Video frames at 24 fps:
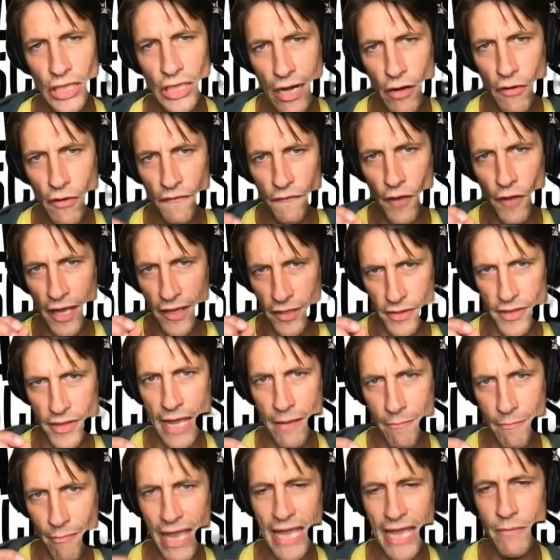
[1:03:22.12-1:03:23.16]
clarify,
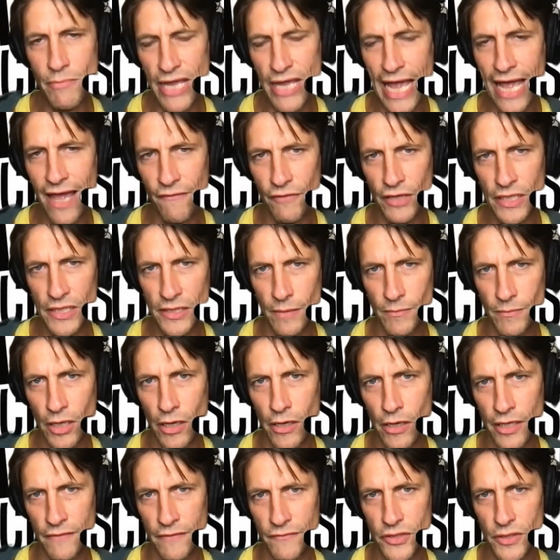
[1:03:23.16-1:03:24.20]
they may be having some
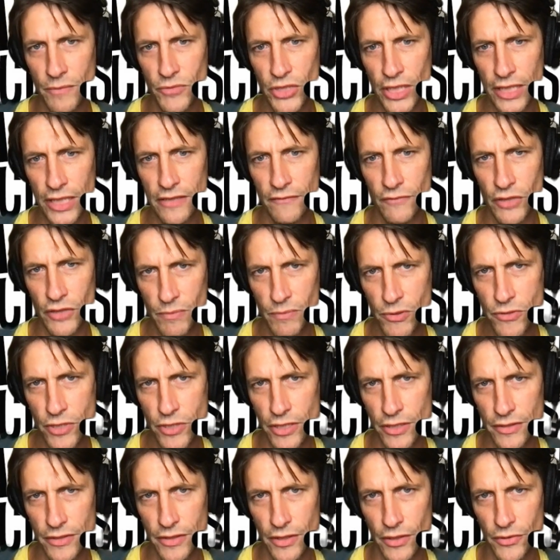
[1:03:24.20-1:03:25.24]
kind of subjective
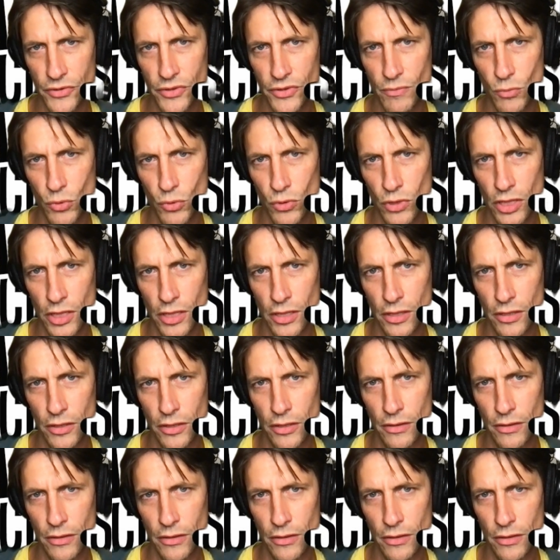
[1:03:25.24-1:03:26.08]
experience, those smaller.